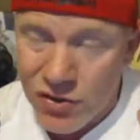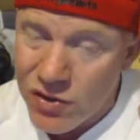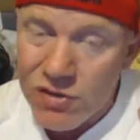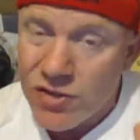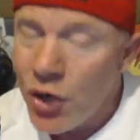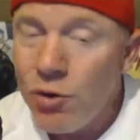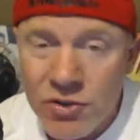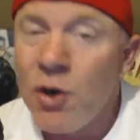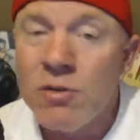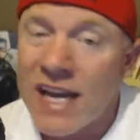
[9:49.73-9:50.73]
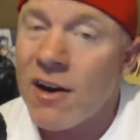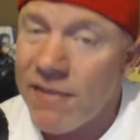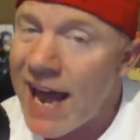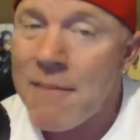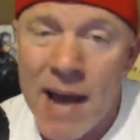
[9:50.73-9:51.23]
The two dudes that are
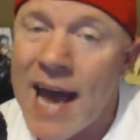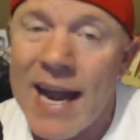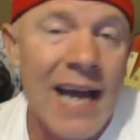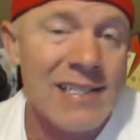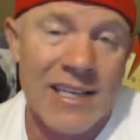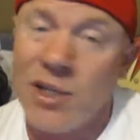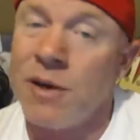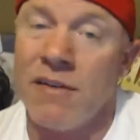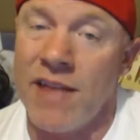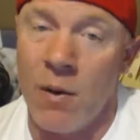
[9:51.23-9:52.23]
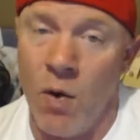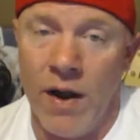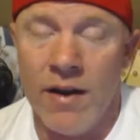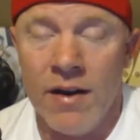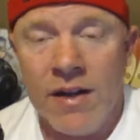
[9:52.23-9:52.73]
that badass, they can do whatever they want.